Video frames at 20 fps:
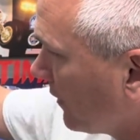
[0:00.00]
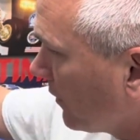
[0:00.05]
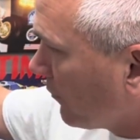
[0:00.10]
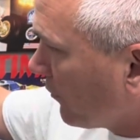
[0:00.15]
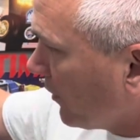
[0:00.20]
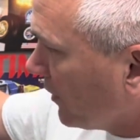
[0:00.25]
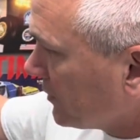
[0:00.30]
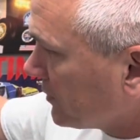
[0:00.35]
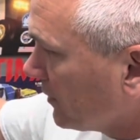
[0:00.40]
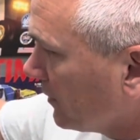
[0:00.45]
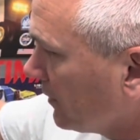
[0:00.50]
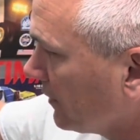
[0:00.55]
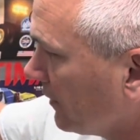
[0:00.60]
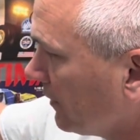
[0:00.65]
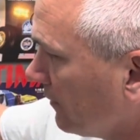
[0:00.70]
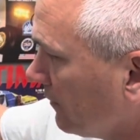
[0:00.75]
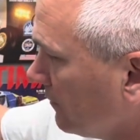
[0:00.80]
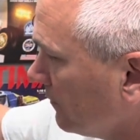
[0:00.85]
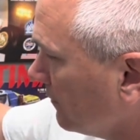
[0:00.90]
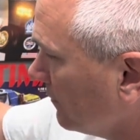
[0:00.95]

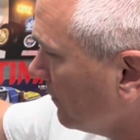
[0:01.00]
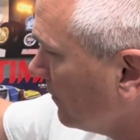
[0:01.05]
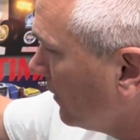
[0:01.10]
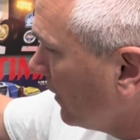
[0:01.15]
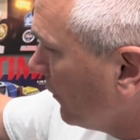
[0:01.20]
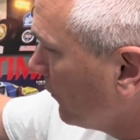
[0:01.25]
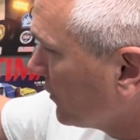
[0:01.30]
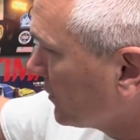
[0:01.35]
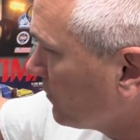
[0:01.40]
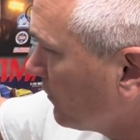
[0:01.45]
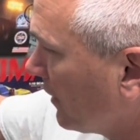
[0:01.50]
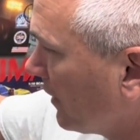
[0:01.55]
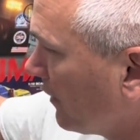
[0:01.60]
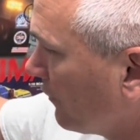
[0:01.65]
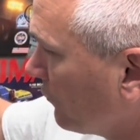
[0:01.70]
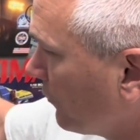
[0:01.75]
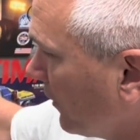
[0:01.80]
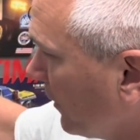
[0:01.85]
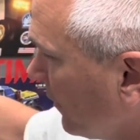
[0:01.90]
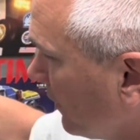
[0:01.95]
originally, it was my
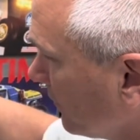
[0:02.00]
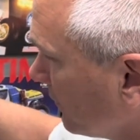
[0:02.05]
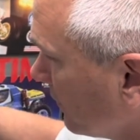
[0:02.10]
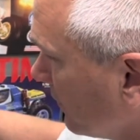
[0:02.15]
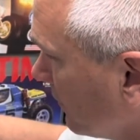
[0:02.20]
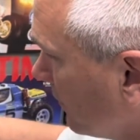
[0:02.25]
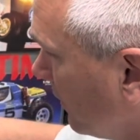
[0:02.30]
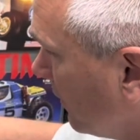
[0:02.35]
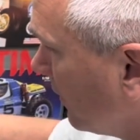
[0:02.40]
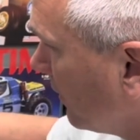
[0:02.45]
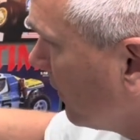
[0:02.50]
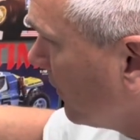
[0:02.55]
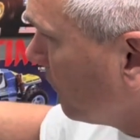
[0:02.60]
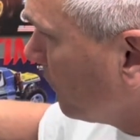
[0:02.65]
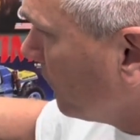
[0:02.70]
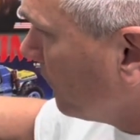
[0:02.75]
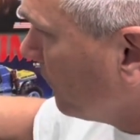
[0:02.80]
friend